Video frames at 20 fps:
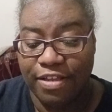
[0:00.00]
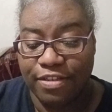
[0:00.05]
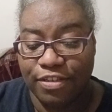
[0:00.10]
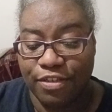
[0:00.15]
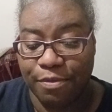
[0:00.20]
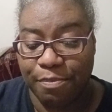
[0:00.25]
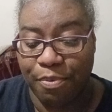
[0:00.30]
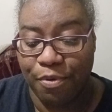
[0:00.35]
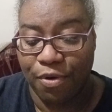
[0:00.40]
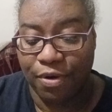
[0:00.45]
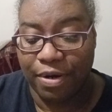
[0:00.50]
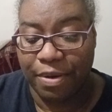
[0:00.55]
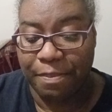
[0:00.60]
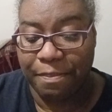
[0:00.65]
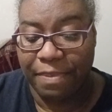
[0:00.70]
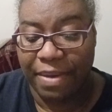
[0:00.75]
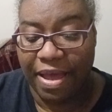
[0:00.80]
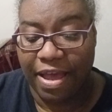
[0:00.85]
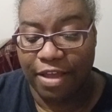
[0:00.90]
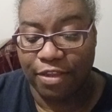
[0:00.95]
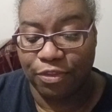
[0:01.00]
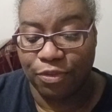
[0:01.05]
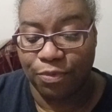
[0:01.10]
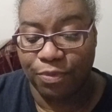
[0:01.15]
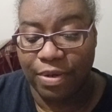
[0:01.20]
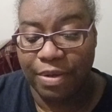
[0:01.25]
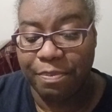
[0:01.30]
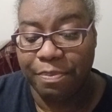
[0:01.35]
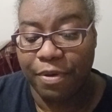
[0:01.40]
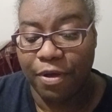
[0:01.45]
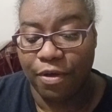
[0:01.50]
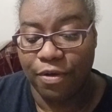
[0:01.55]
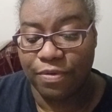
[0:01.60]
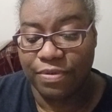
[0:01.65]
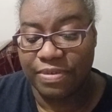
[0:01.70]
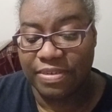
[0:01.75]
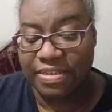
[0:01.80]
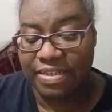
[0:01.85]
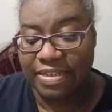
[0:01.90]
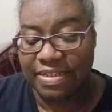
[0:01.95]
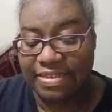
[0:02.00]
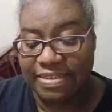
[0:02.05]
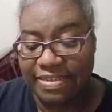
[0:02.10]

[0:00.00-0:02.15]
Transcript: supported by 3 posts